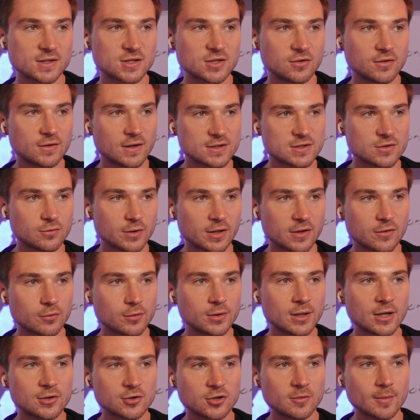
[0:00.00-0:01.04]
2023,
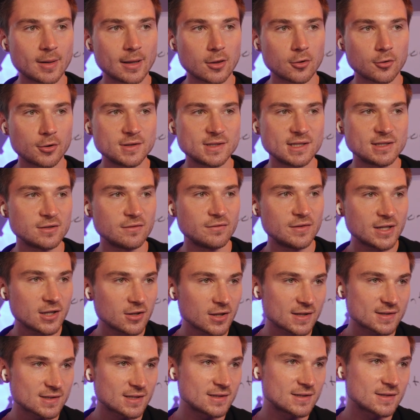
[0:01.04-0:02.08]
I turned my learnings into video
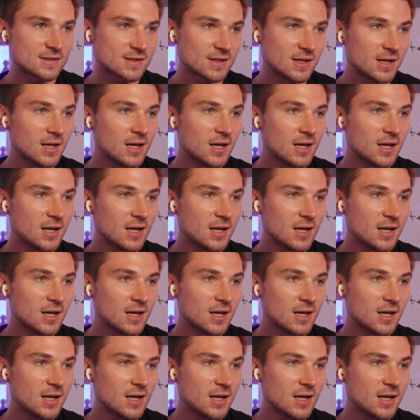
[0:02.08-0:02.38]
lessons.